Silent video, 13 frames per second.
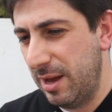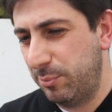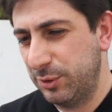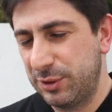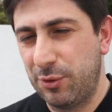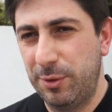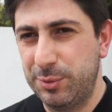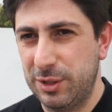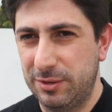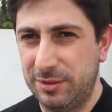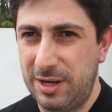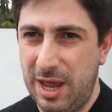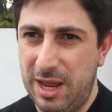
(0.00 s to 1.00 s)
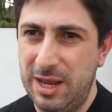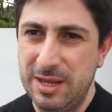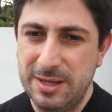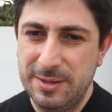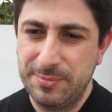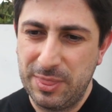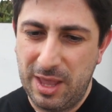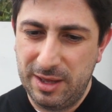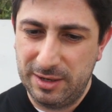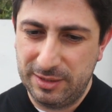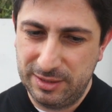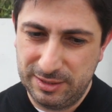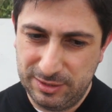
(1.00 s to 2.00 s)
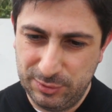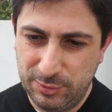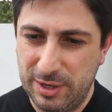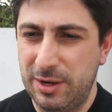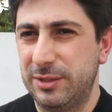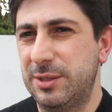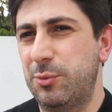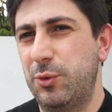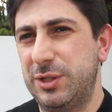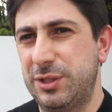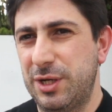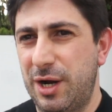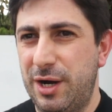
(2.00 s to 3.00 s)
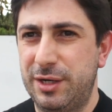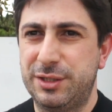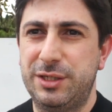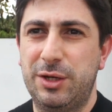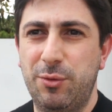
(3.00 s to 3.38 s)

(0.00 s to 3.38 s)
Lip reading: prescription. They do some research,